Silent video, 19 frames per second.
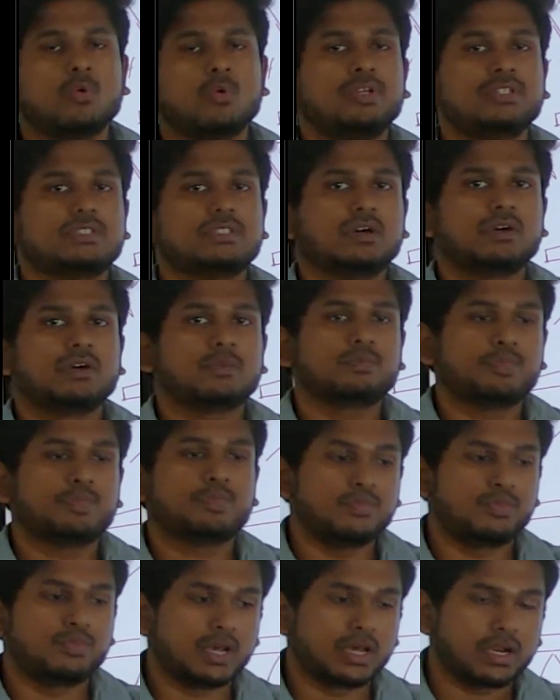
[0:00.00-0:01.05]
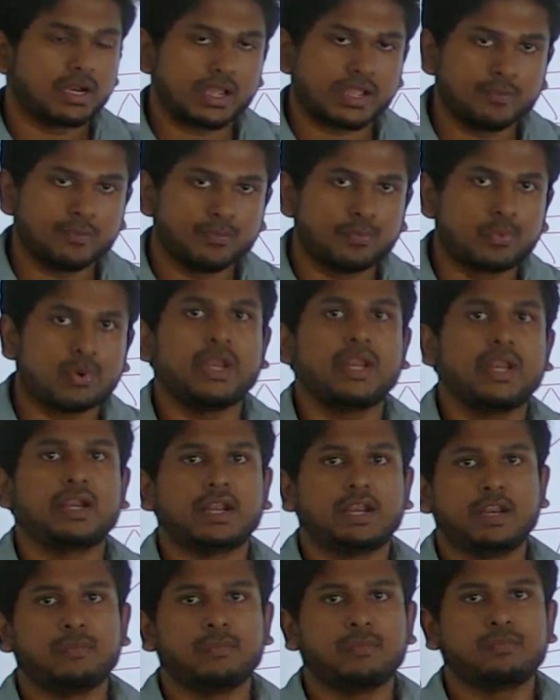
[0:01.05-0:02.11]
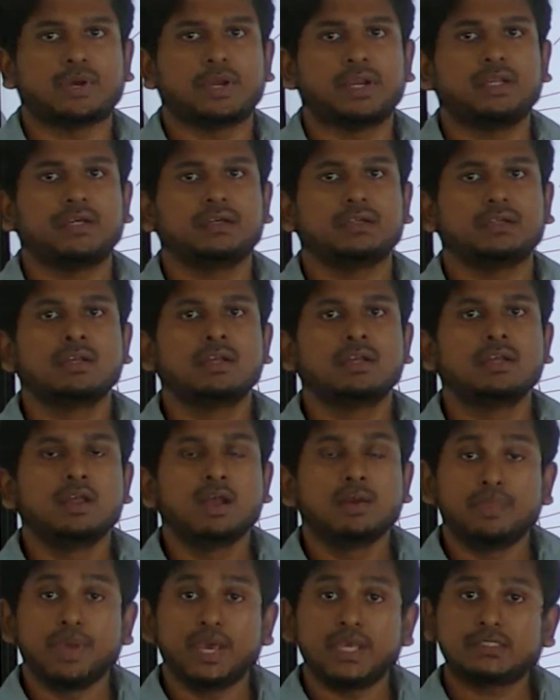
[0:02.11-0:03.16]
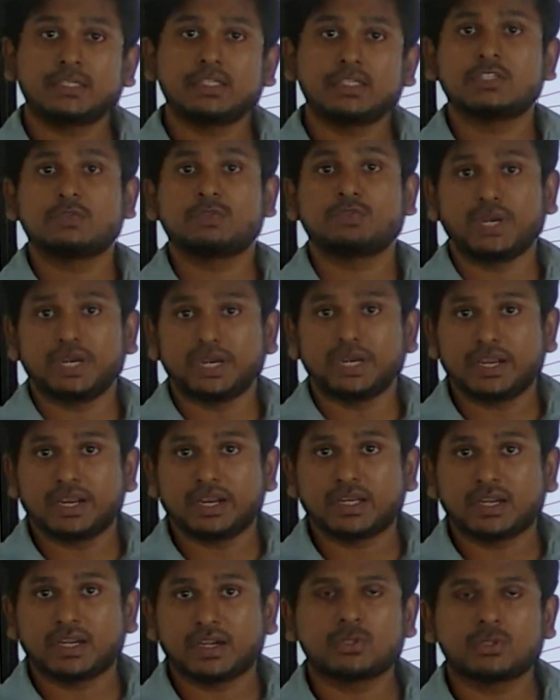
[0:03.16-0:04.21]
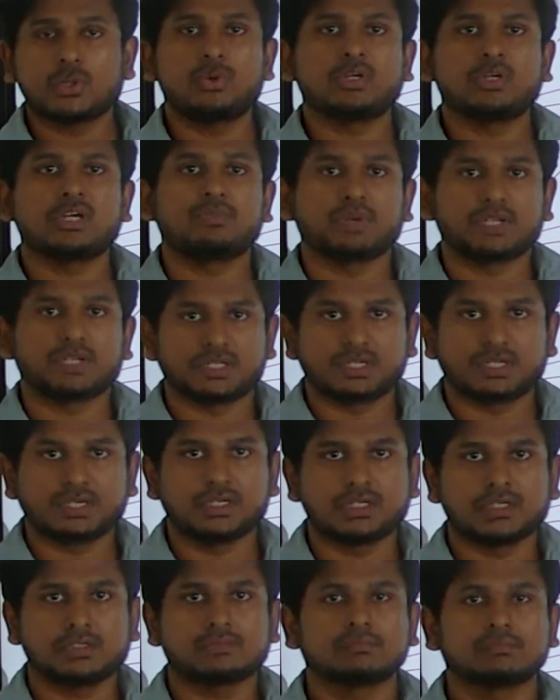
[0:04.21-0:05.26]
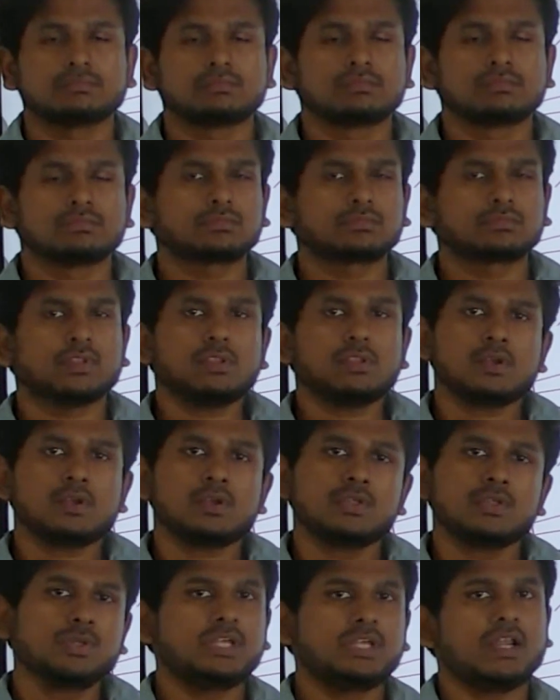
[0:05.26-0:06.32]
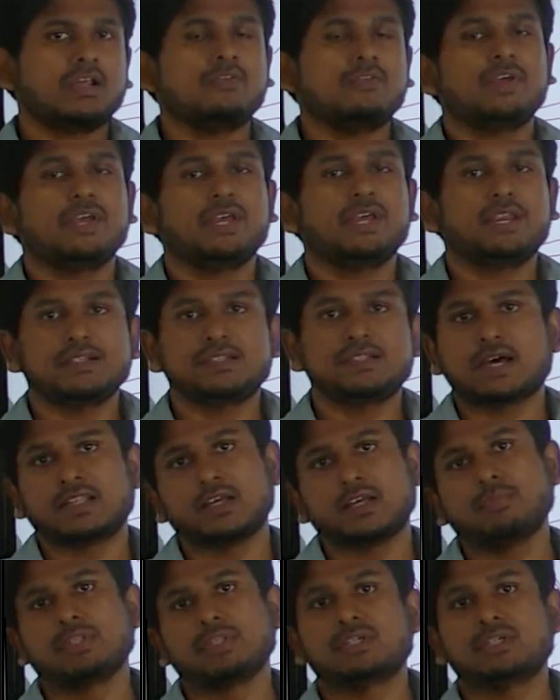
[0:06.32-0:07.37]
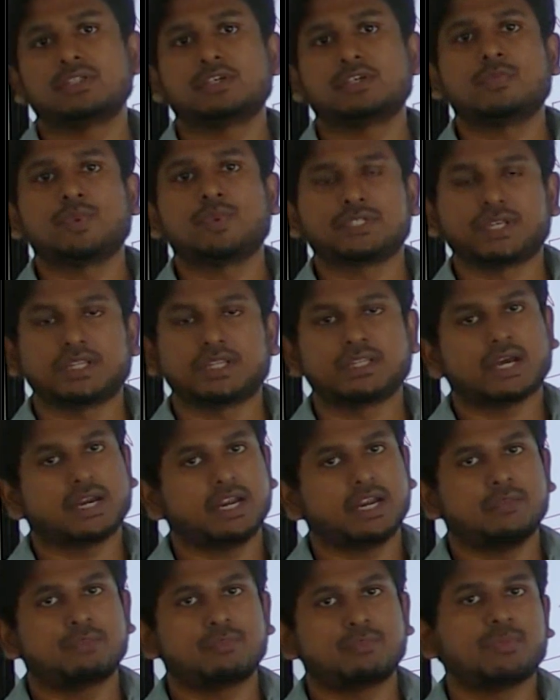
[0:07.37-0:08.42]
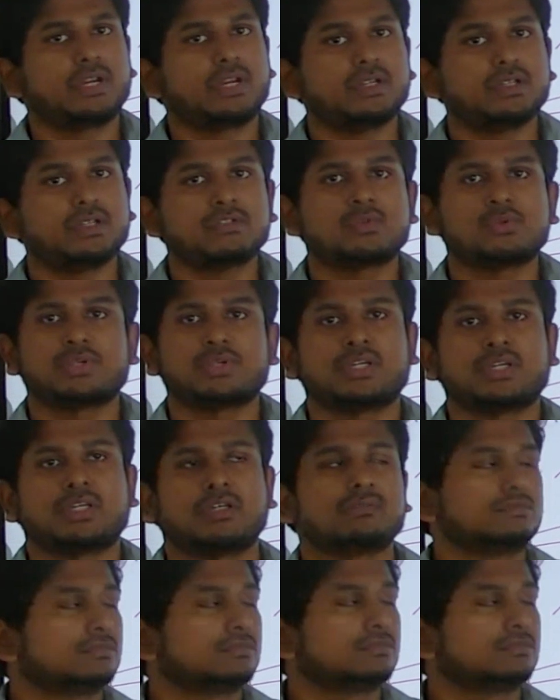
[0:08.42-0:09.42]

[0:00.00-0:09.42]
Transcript: How much people are employed and unemployed. Based on the spending rate also you can measure it. So there are various other methods of measuring the unemployment in the society.